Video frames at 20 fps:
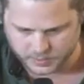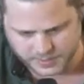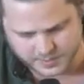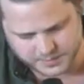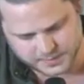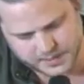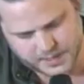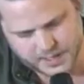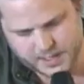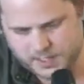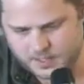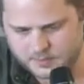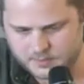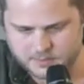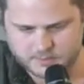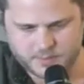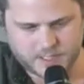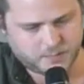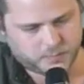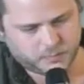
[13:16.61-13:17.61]
Is there
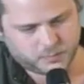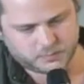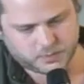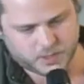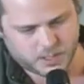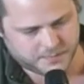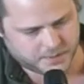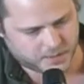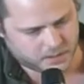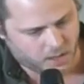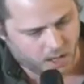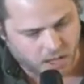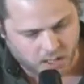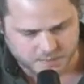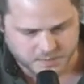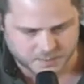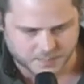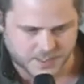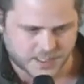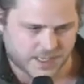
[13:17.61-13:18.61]
people driving
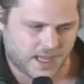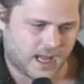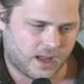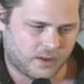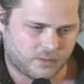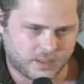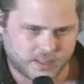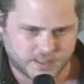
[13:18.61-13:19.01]
cars up and down?